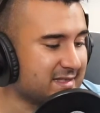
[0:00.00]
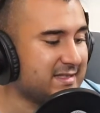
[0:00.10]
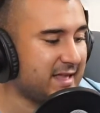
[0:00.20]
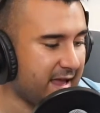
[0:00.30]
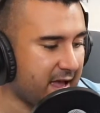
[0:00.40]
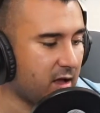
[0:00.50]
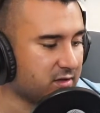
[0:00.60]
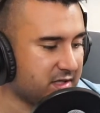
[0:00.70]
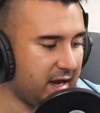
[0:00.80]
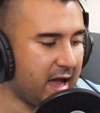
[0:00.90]
doesn't stay
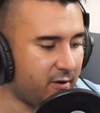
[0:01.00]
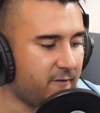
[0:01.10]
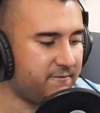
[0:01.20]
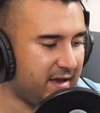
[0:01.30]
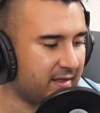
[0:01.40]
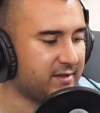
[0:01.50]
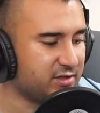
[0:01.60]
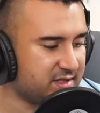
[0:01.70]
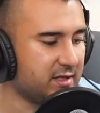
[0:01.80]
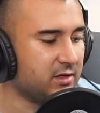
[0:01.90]
healthy, I don't feel like
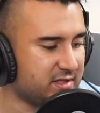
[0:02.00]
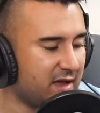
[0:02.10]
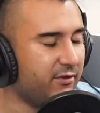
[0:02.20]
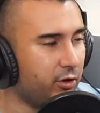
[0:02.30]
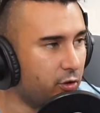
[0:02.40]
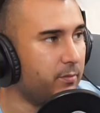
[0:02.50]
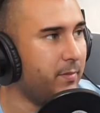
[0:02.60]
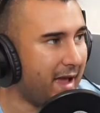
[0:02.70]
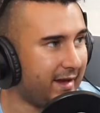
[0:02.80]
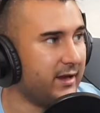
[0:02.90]
the Steelers have a good
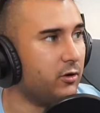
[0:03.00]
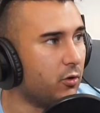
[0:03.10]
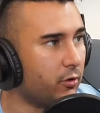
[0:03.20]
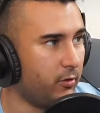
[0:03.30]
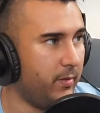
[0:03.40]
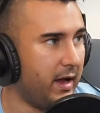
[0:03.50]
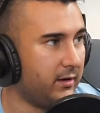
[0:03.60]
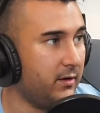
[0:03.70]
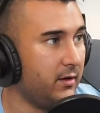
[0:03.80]
back-end quarterback.